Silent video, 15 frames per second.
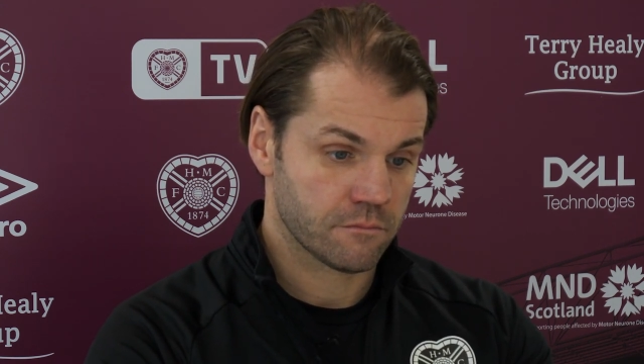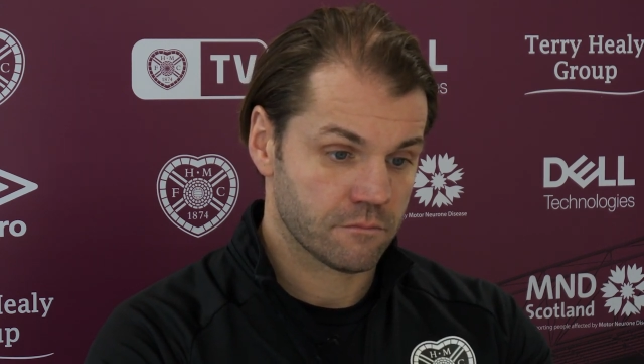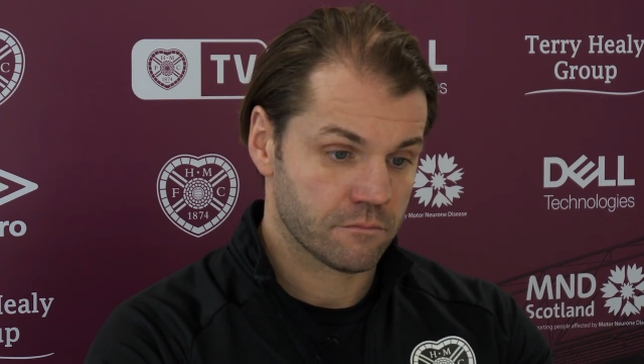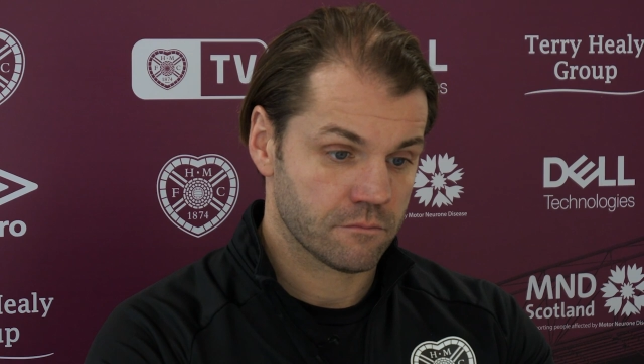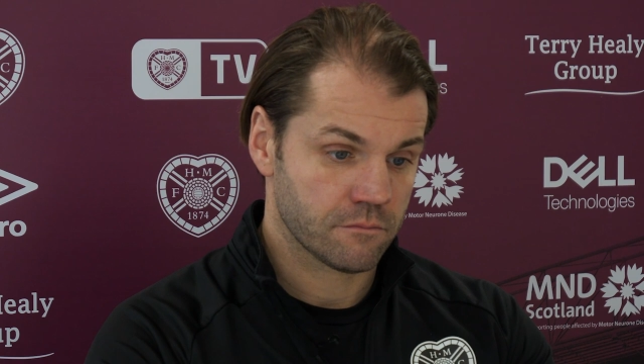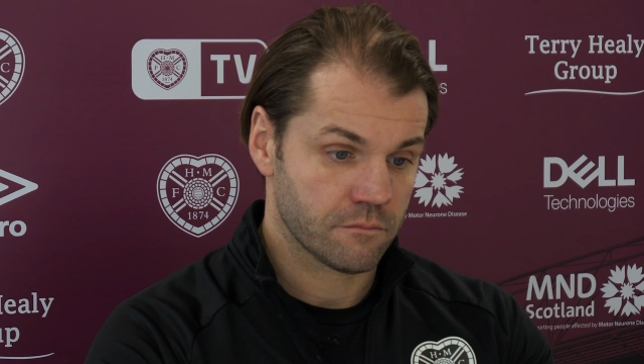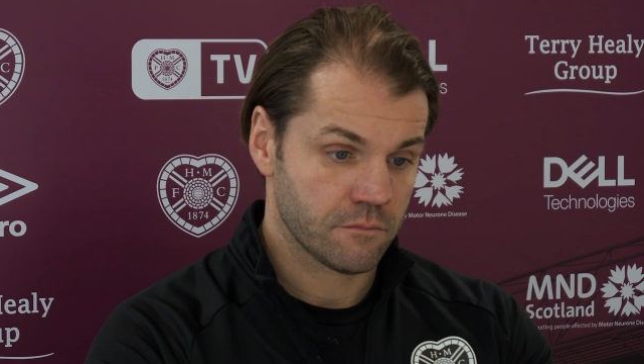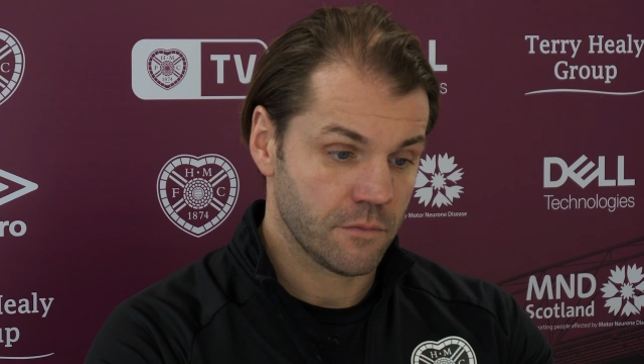Or,
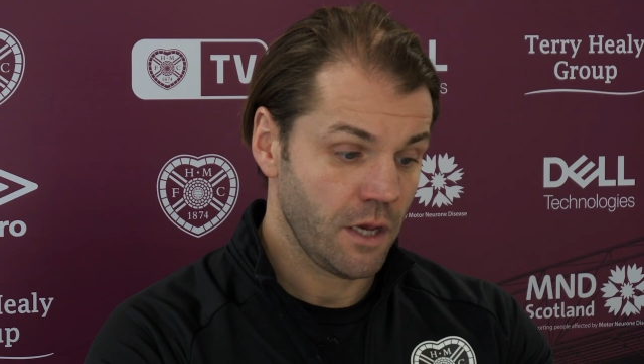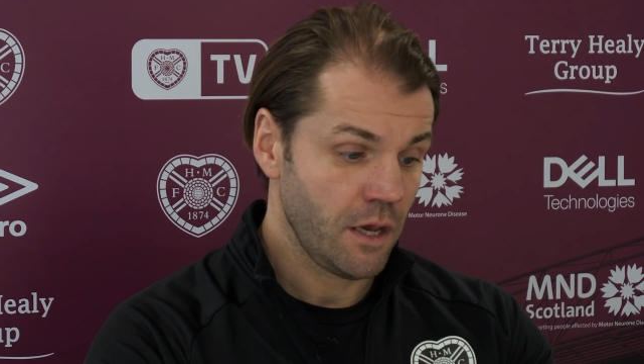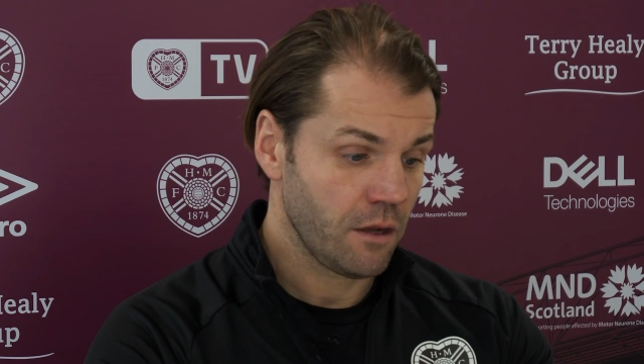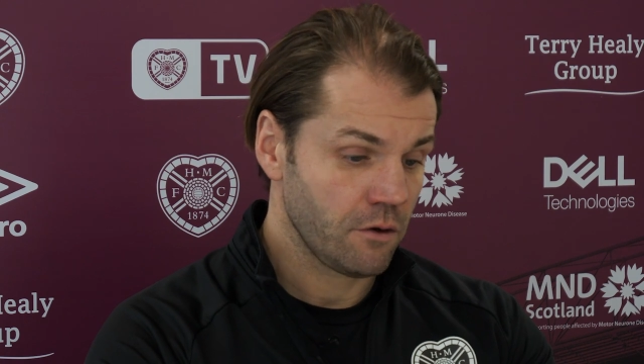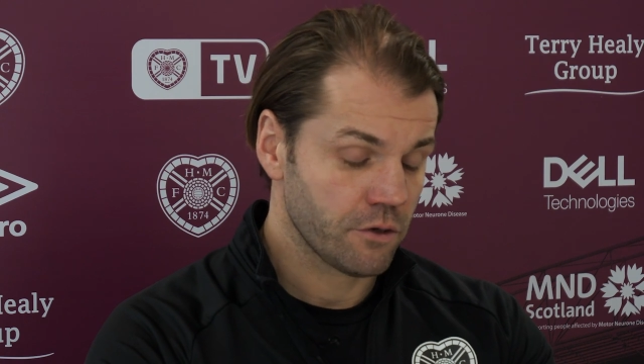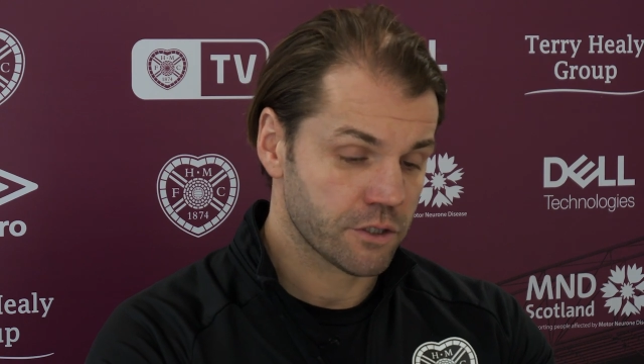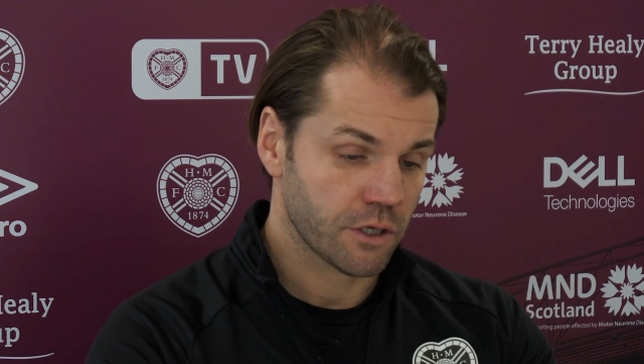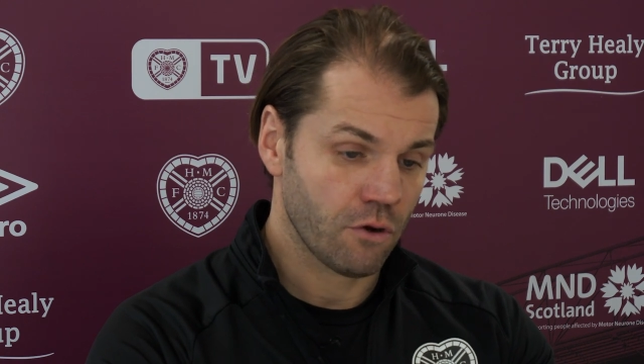you know, yeah,
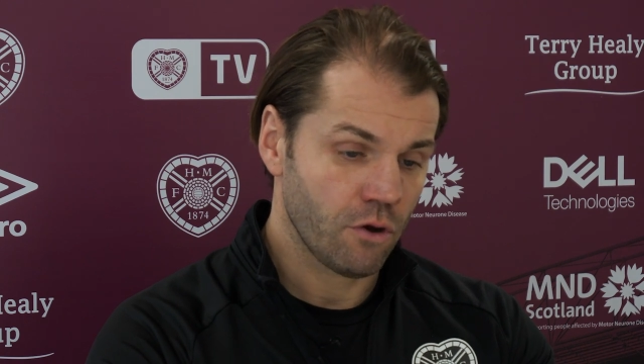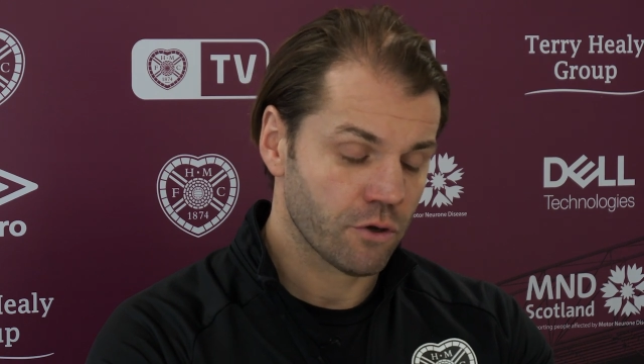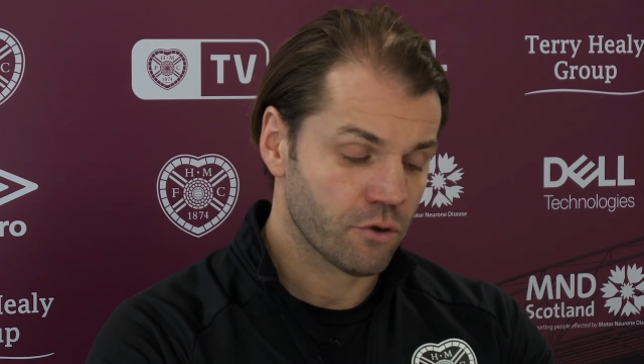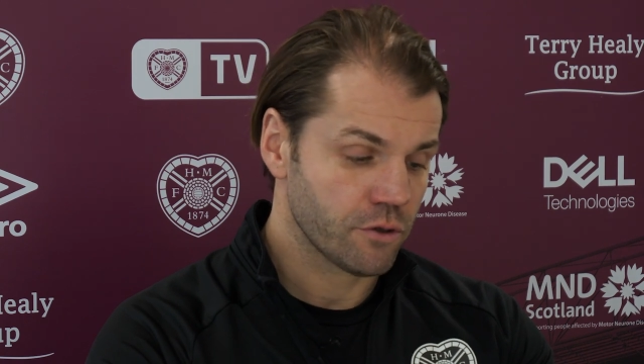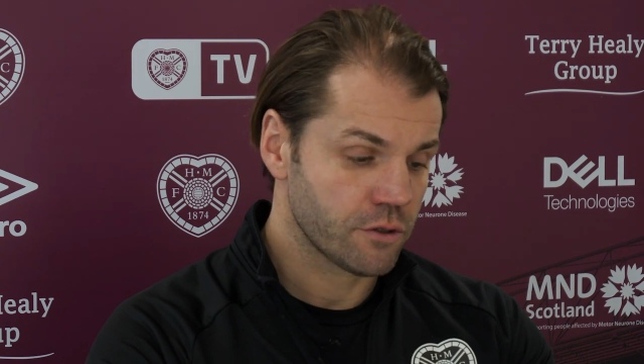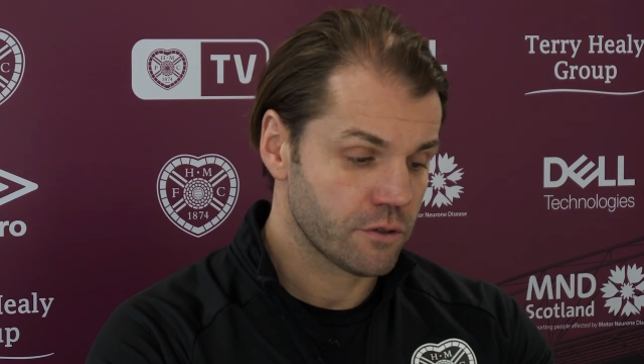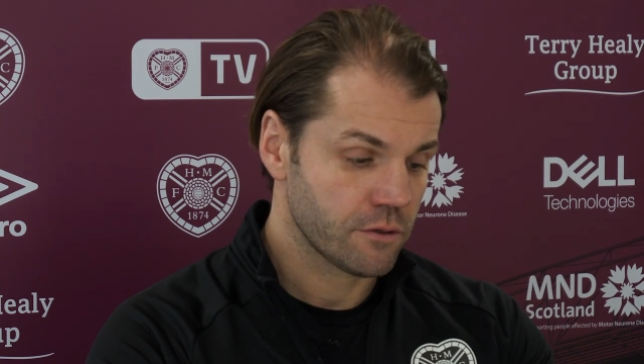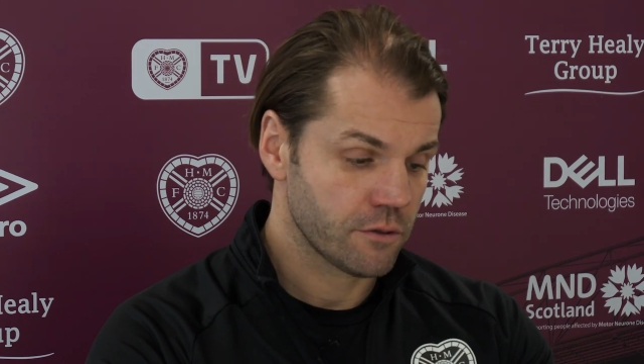look, there's a lot of
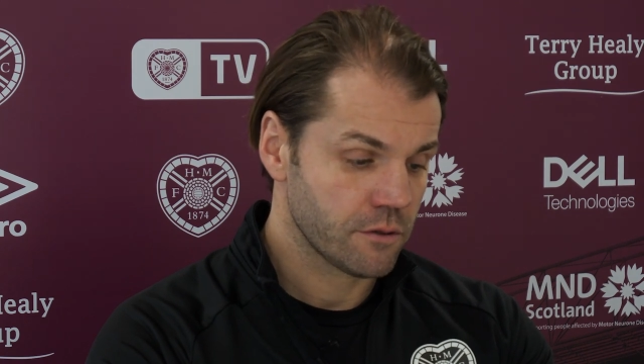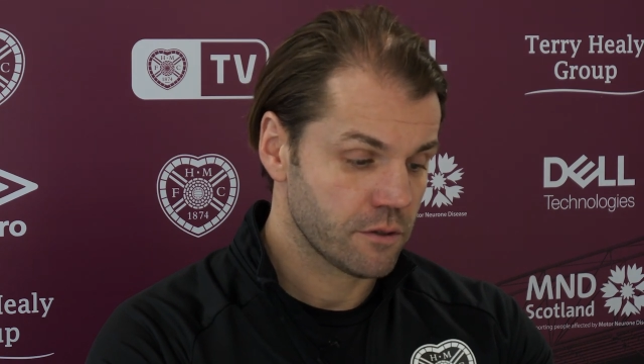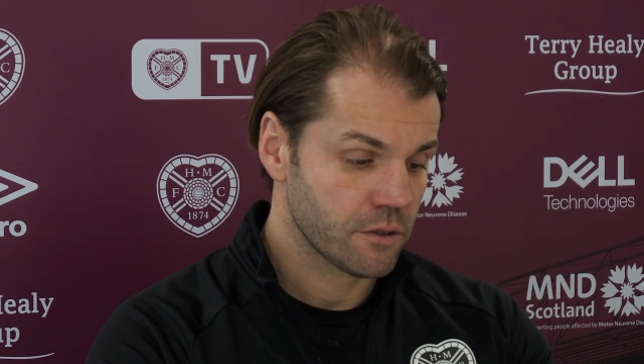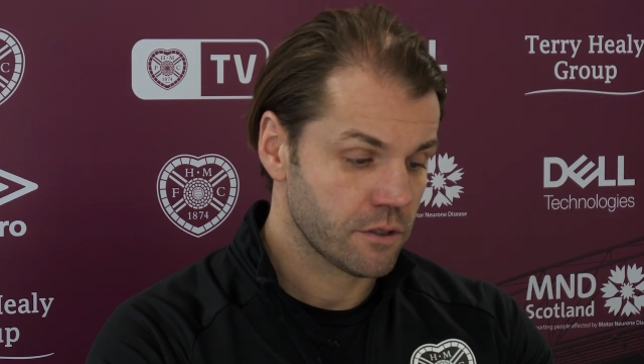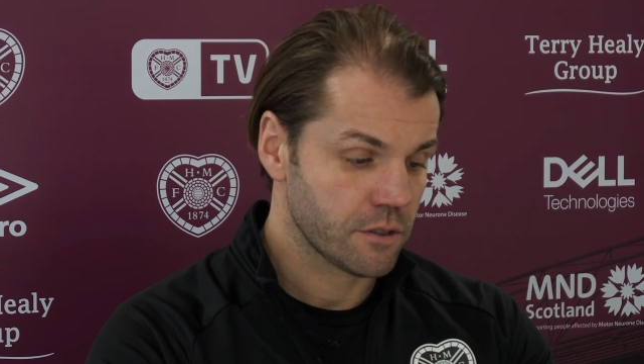good.